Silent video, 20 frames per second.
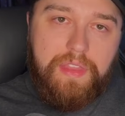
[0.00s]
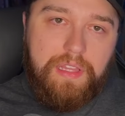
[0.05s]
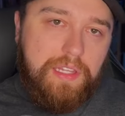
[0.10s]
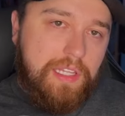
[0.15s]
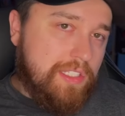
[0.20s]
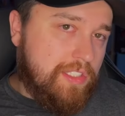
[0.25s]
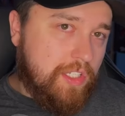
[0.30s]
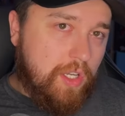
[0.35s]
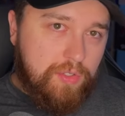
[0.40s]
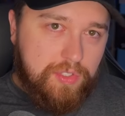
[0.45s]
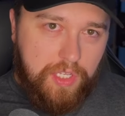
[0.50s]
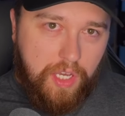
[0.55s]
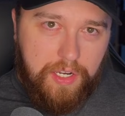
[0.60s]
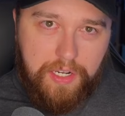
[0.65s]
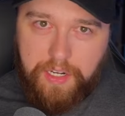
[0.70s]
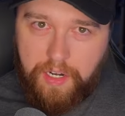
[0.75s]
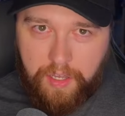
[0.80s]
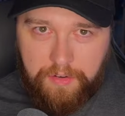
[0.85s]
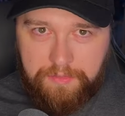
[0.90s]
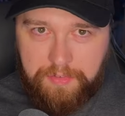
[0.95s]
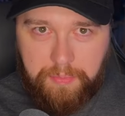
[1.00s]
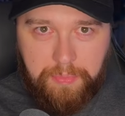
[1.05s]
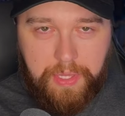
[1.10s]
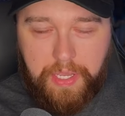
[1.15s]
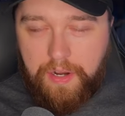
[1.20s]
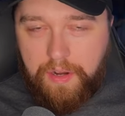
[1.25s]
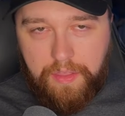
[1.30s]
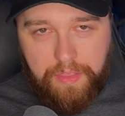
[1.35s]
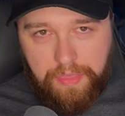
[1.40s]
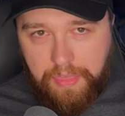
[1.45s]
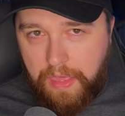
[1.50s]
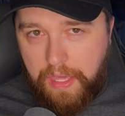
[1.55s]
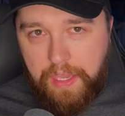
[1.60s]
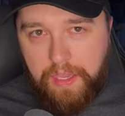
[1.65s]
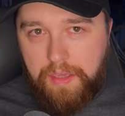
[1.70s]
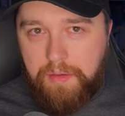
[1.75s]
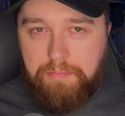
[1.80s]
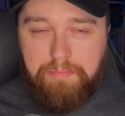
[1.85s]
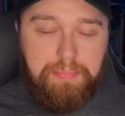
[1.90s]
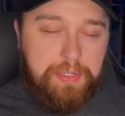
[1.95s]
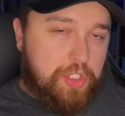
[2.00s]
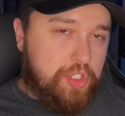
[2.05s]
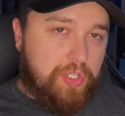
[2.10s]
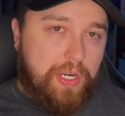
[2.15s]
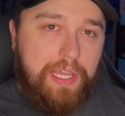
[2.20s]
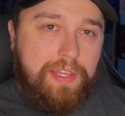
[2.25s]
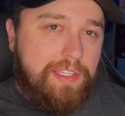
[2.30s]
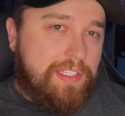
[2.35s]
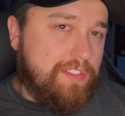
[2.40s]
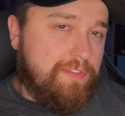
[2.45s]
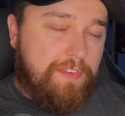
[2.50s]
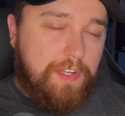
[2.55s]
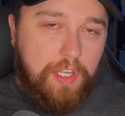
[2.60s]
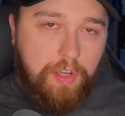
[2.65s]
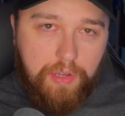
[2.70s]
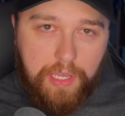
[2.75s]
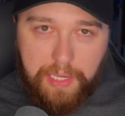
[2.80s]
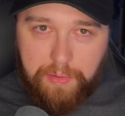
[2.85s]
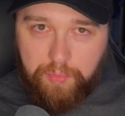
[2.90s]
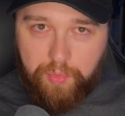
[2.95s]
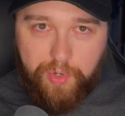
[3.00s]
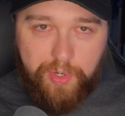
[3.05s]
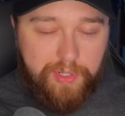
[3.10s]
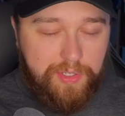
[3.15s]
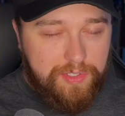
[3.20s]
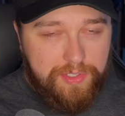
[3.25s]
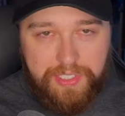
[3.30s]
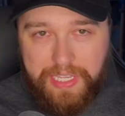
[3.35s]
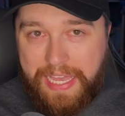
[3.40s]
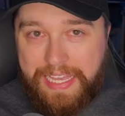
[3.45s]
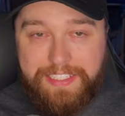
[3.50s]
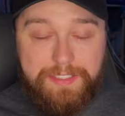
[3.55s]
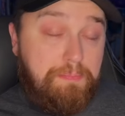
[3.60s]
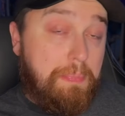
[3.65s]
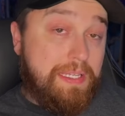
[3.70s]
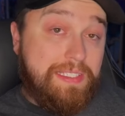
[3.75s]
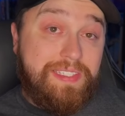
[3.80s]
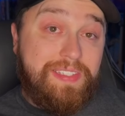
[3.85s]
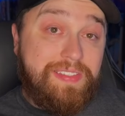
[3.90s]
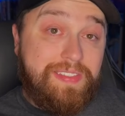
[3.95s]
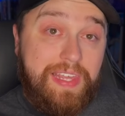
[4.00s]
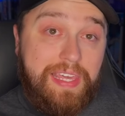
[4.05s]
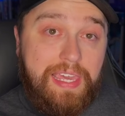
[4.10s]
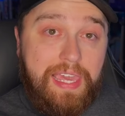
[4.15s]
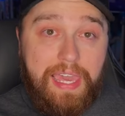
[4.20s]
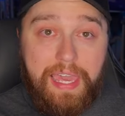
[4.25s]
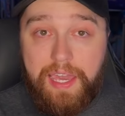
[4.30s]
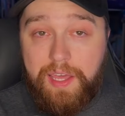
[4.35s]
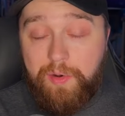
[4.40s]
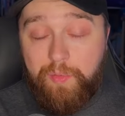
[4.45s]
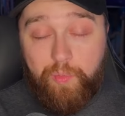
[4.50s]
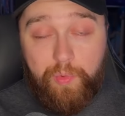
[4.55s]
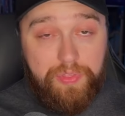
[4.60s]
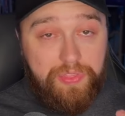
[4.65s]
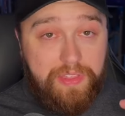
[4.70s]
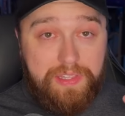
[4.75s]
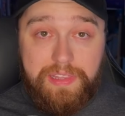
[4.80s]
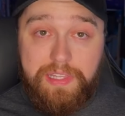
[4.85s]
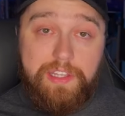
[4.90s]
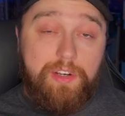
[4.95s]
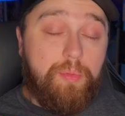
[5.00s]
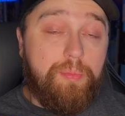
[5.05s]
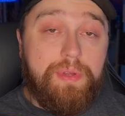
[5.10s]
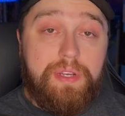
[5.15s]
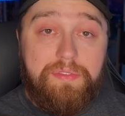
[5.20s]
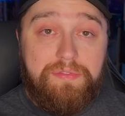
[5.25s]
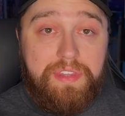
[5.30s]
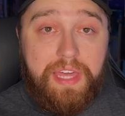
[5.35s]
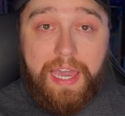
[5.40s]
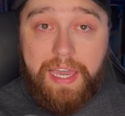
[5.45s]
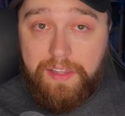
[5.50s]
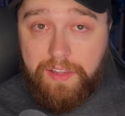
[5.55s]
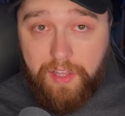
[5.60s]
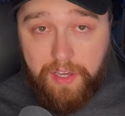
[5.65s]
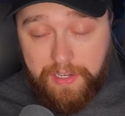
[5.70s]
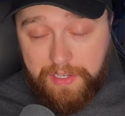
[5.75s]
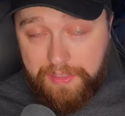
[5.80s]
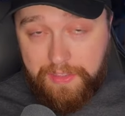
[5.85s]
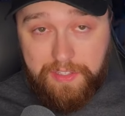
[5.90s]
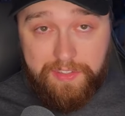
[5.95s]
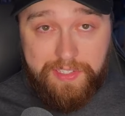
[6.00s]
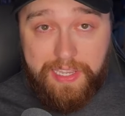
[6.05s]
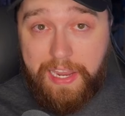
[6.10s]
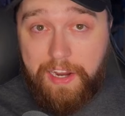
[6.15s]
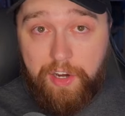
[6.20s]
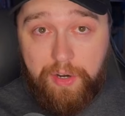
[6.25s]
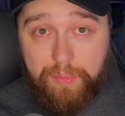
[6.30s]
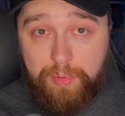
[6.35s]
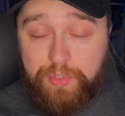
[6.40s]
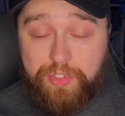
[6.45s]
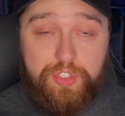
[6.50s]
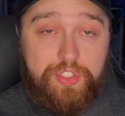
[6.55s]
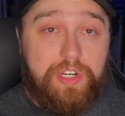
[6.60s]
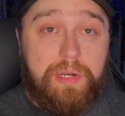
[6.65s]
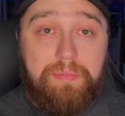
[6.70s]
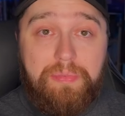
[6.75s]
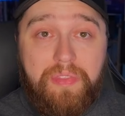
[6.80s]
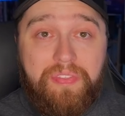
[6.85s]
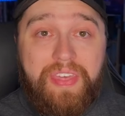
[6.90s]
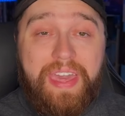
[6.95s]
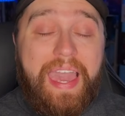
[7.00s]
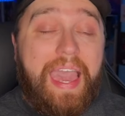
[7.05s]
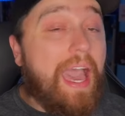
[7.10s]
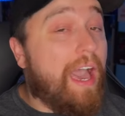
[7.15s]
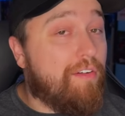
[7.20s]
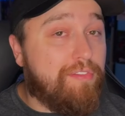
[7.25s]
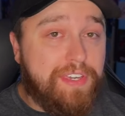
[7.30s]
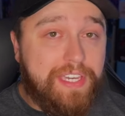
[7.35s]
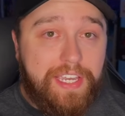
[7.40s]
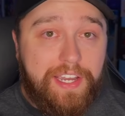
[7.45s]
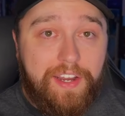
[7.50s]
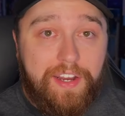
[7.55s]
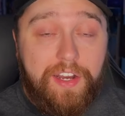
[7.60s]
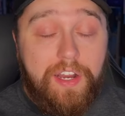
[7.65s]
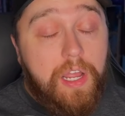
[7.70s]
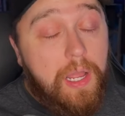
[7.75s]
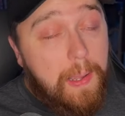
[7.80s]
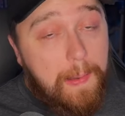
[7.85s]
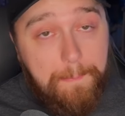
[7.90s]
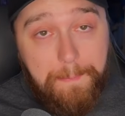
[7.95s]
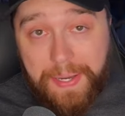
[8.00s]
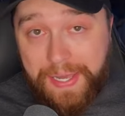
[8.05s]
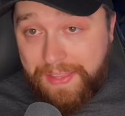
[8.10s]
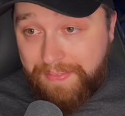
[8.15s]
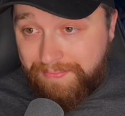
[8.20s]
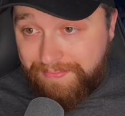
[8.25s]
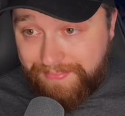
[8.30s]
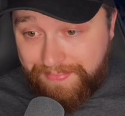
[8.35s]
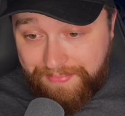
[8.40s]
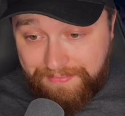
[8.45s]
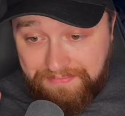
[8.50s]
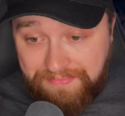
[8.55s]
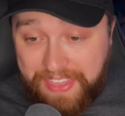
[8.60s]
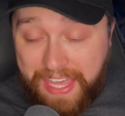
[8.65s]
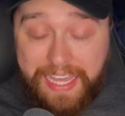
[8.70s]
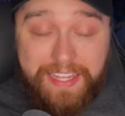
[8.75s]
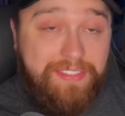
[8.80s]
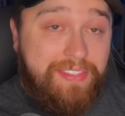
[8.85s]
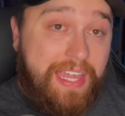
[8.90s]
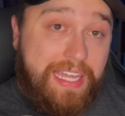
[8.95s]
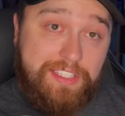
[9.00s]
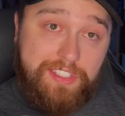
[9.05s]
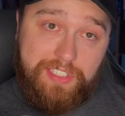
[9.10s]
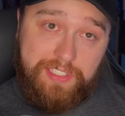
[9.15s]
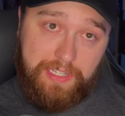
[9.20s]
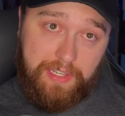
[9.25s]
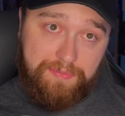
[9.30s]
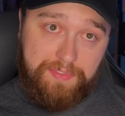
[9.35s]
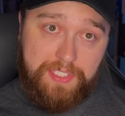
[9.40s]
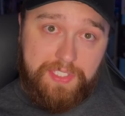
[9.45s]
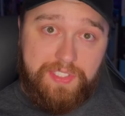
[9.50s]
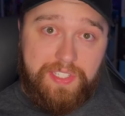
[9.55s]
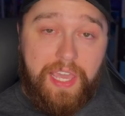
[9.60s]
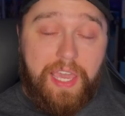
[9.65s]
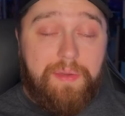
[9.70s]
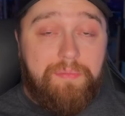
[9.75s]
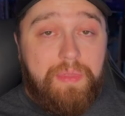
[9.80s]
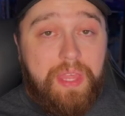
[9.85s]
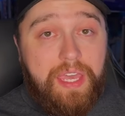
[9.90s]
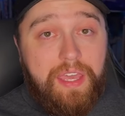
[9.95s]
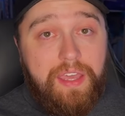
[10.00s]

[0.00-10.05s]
The list goes on and on from there. They portray these video game roles as best as they can with the little bit of dialogue and the terrible script that they have here, but that that's enough to say.